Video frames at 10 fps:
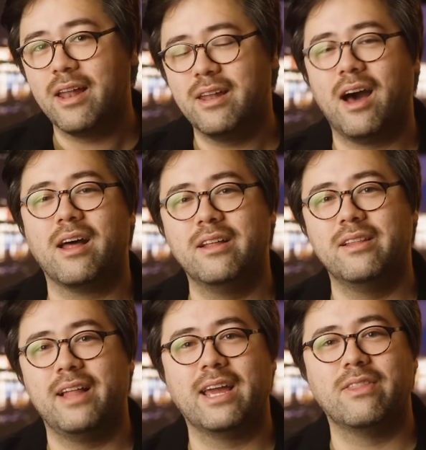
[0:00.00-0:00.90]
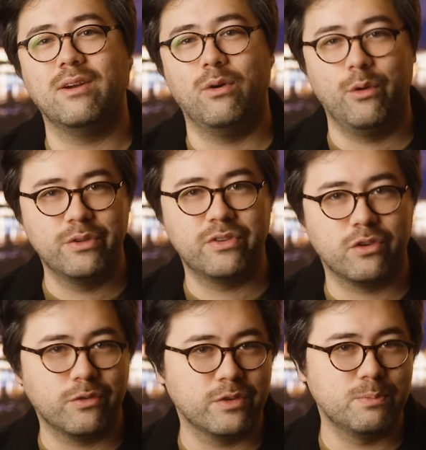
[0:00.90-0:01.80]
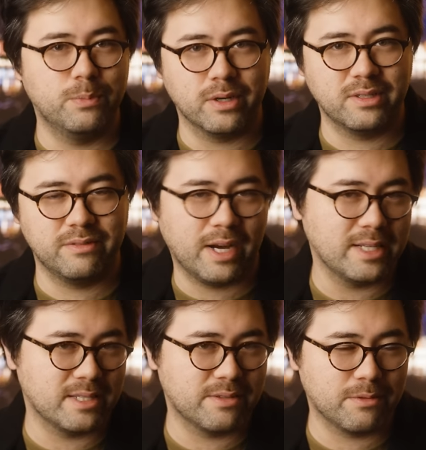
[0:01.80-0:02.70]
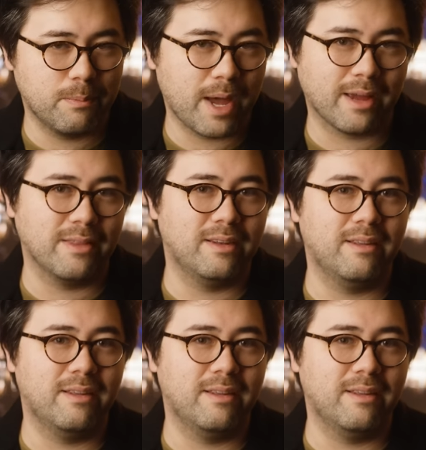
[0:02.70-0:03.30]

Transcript: not unlike the old Surface Book devices from back in the